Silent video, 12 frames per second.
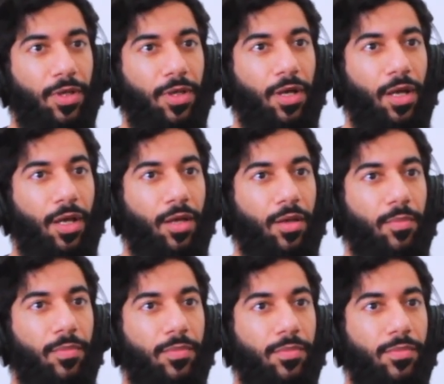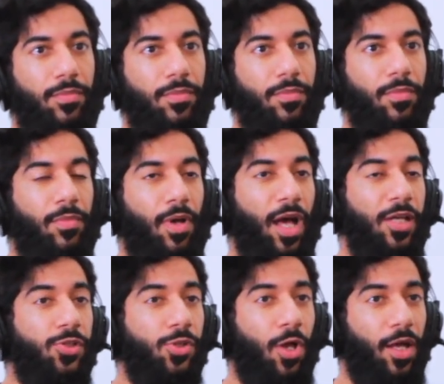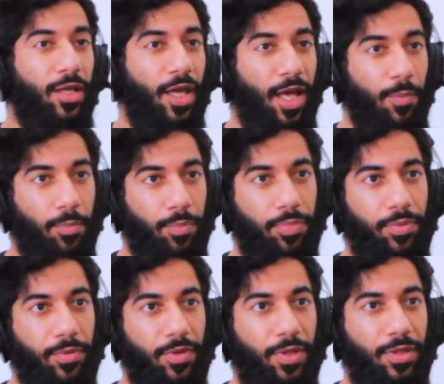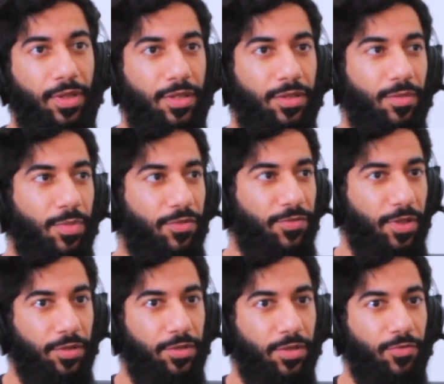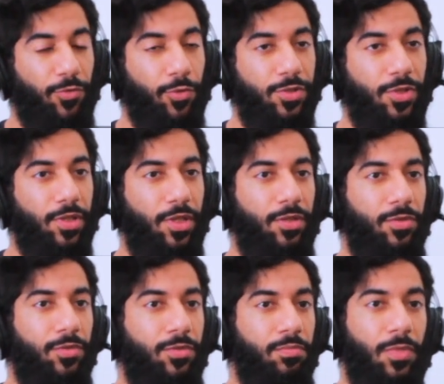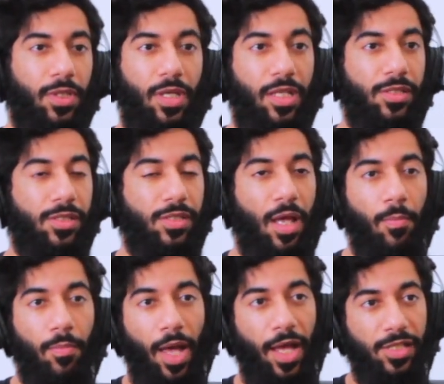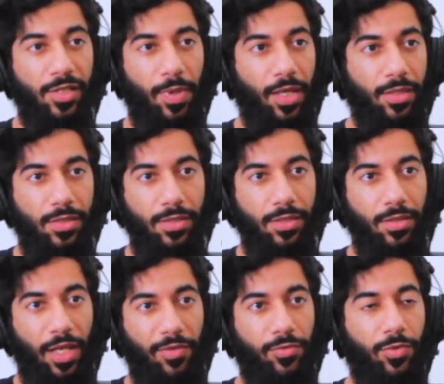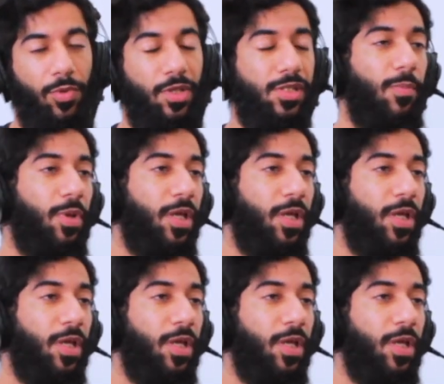um, I saw a gap that needed to be filled. Unfortunately, in some aspects that have to do with Islamic